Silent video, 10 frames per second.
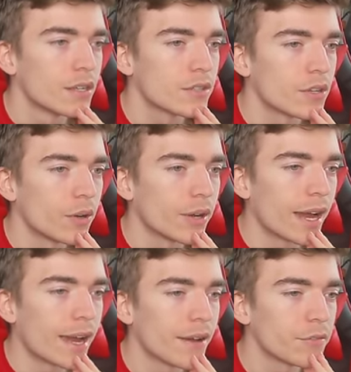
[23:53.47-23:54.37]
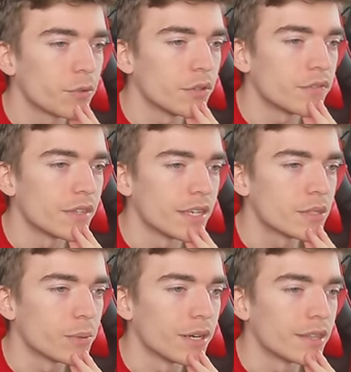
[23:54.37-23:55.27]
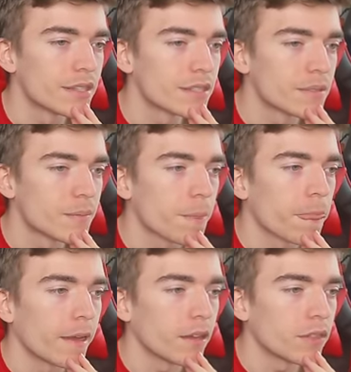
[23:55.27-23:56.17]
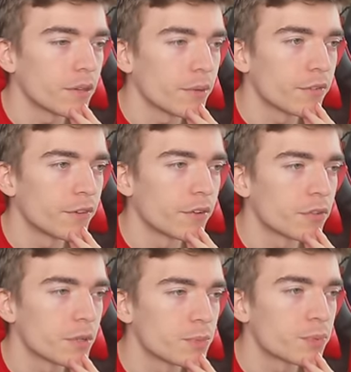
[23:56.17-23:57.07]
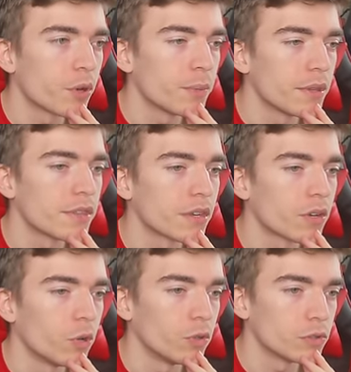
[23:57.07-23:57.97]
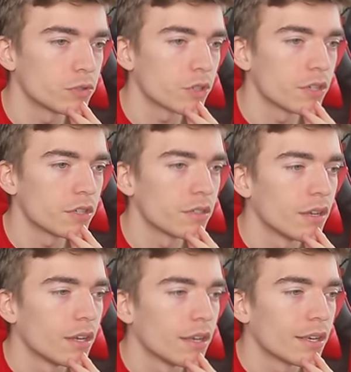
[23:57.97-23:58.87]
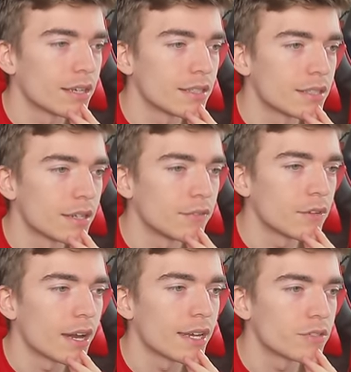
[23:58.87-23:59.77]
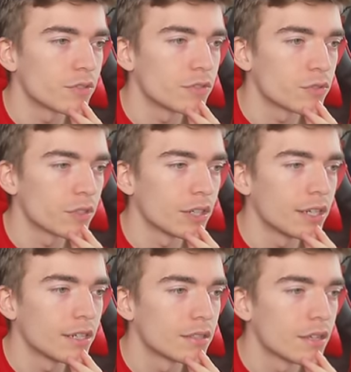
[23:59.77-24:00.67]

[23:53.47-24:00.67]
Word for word: So yeah, I have all of these ones. I think my favorite one's probably the cauldron, in case any of you guys are intrigued.